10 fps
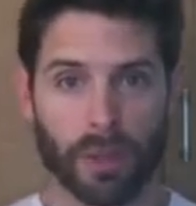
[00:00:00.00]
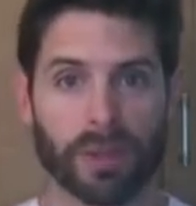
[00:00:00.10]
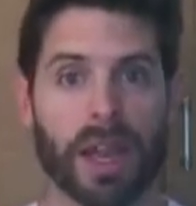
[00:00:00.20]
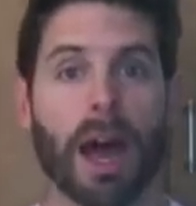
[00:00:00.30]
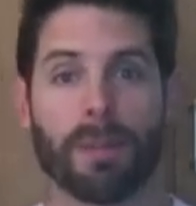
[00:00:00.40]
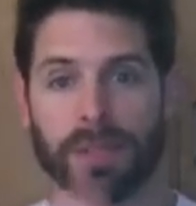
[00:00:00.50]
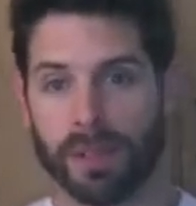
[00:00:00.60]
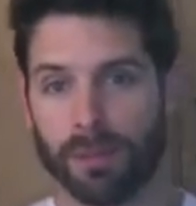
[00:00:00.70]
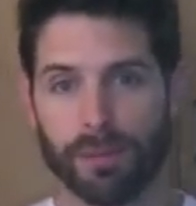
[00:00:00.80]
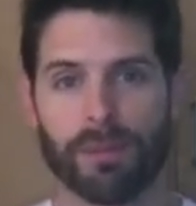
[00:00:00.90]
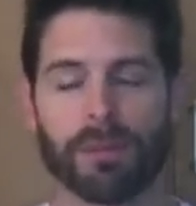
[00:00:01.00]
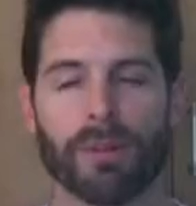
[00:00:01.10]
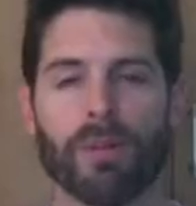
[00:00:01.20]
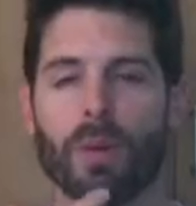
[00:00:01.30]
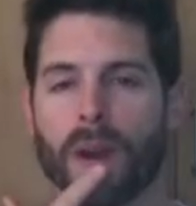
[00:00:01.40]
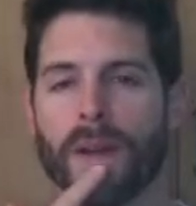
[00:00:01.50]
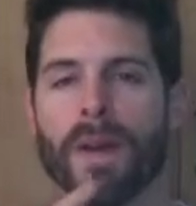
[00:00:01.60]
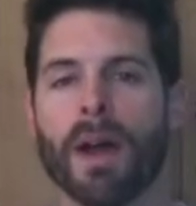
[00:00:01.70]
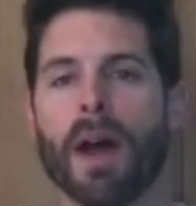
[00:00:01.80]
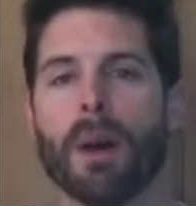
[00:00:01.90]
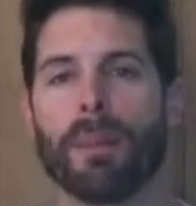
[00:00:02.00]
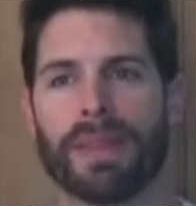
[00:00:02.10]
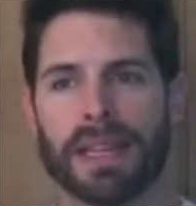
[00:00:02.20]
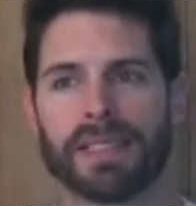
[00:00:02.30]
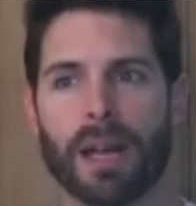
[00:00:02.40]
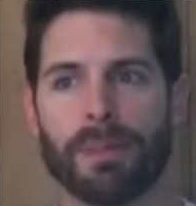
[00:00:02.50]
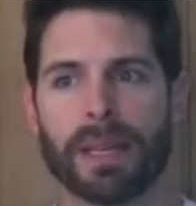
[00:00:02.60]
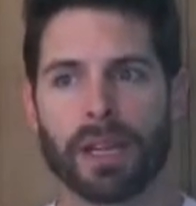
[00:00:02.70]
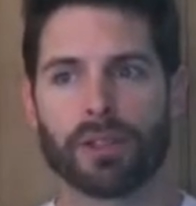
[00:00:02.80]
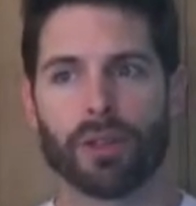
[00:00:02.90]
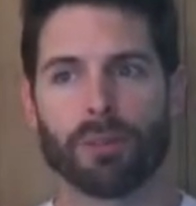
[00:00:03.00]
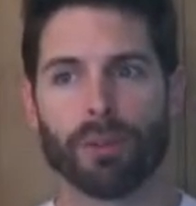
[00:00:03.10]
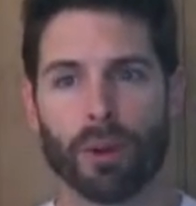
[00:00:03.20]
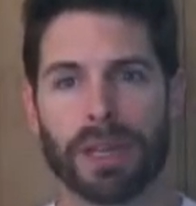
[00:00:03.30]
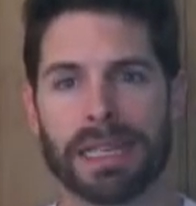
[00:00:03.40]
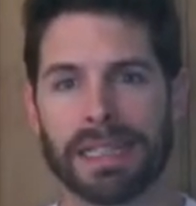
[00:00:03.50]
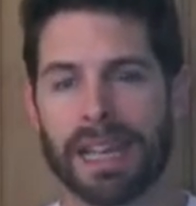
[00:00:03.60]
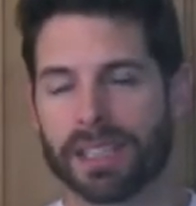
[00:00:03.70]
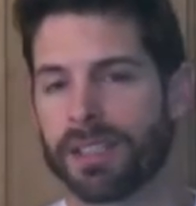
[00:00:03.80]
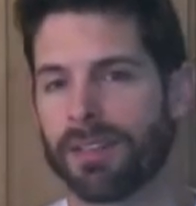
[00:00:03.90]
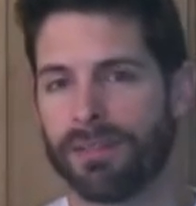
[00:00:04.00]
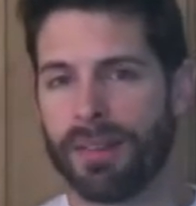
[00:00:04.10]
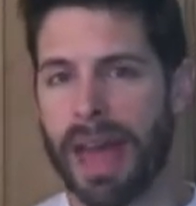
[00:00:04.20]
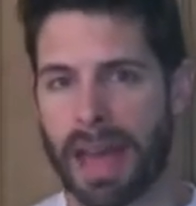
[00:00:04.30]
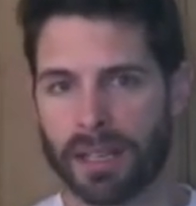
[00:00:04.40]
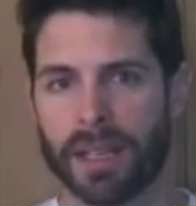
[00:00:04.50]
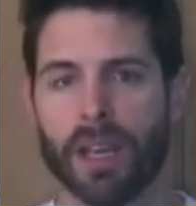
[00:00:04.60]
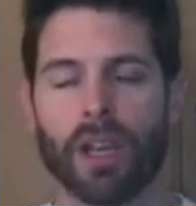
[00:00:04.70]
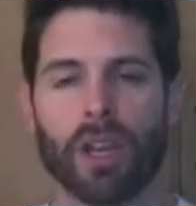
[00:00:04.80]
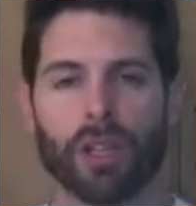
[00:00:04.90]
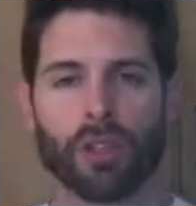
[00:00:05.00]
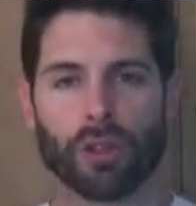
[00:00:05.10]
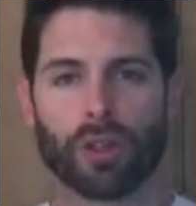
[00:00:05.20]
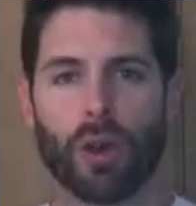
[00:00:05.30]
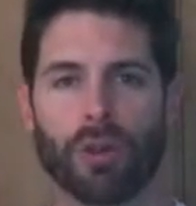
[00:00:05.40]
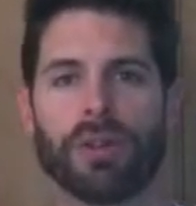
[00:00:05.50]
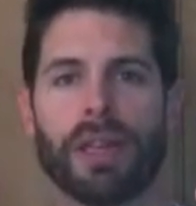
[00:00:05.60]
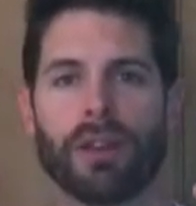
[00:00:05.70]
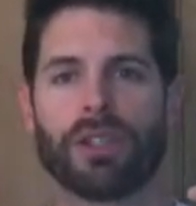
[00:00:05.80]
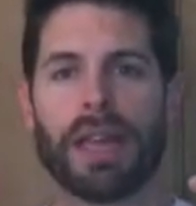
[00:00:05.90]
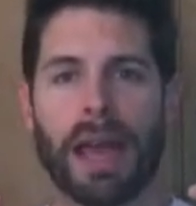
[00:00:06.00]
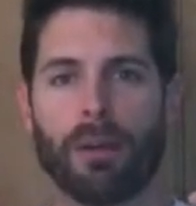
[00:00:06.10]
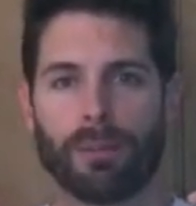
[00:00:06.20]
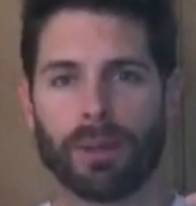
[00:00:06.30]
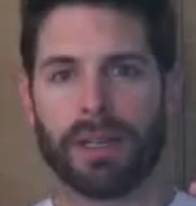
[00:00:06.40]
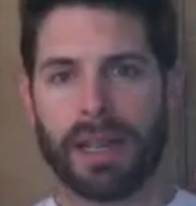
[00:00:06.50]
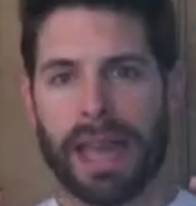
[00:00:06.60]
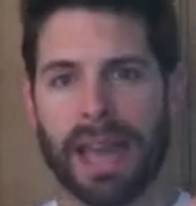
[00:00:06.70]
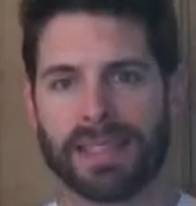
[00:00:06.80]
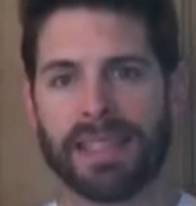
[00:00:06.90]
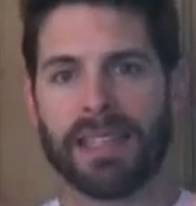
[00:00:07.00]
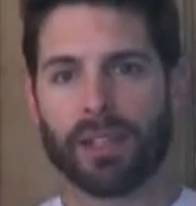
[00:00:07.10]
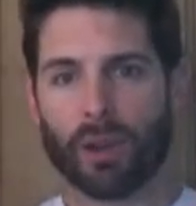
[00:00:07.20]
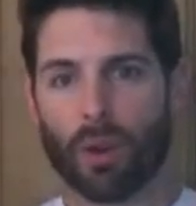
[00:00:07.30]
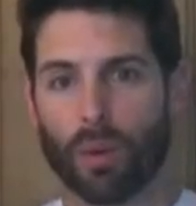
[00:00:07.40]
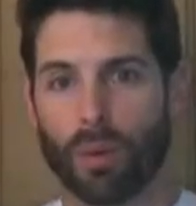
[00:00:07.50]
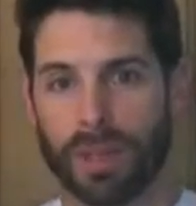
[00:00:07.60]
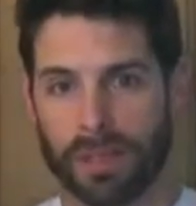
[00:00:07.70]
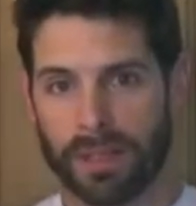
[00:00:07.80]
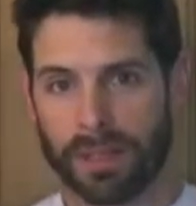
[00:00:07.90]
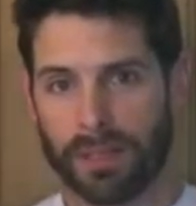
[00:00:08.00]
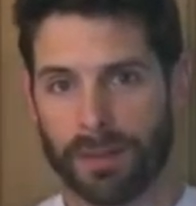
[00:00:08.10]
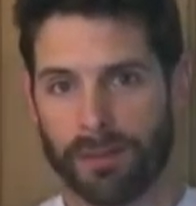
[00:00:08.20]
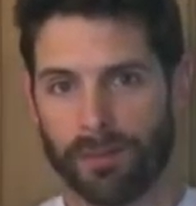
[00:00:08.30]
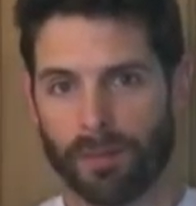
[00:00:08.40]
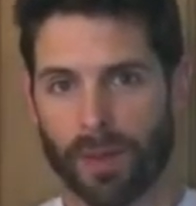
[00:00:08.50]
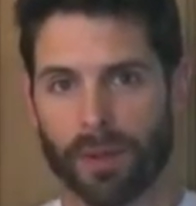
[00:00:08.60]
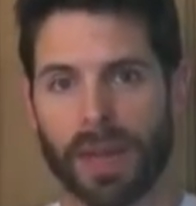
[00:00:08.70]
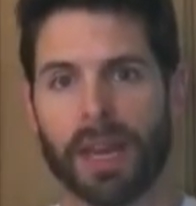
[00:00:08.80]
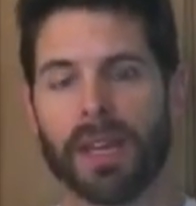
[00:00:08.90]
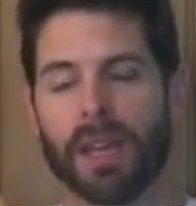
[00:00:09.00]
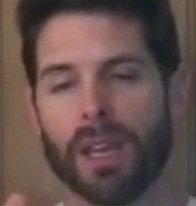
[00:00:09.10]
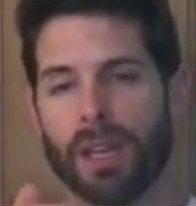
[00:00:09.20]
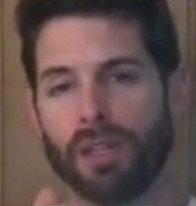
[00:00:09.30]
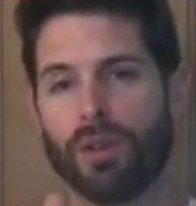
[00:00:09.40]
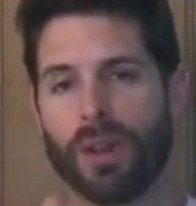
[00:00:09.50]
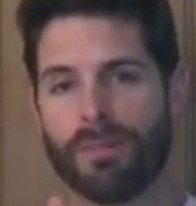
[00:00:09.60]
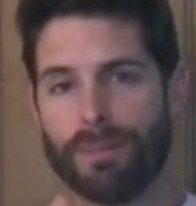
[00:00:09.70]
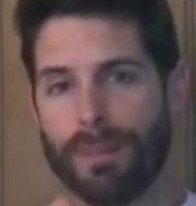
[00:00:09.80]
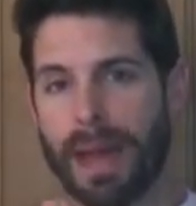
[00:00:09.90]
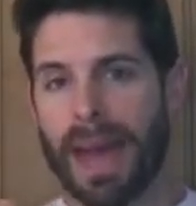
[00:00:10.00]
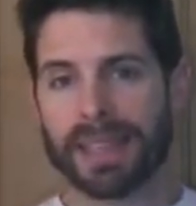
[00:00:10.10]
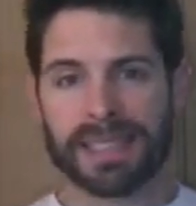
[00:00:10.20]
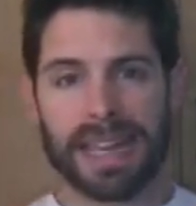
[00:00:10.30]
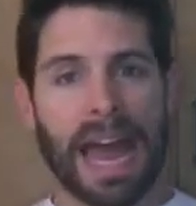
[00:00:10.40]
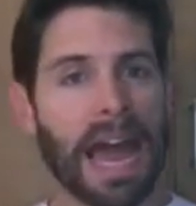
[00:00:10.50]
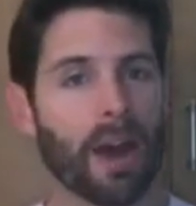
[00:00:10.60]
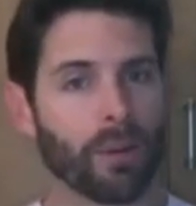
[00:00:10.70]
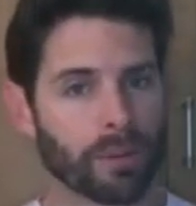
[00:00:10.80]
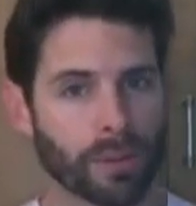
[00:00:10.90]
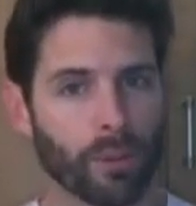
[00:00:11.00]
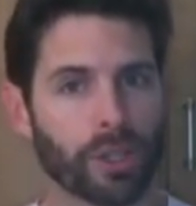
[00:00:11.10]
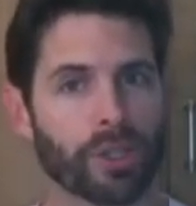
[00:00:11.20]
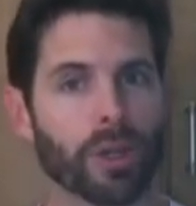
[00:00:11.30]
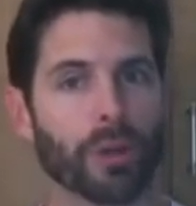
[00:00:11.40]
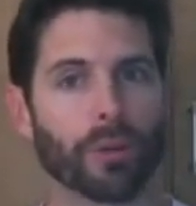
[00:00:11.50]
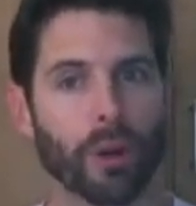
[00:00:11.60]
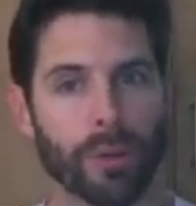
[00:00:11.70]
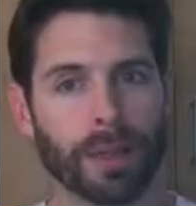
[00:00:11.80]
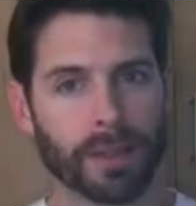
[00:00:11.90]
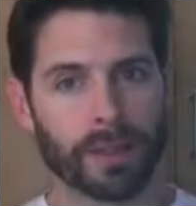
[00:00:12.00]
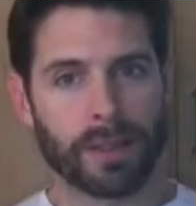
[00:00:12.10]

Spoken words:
the opposite of before. But that's not because you're burning less fat. Your total energy output has increased, okay? You have maxed out what your aerobic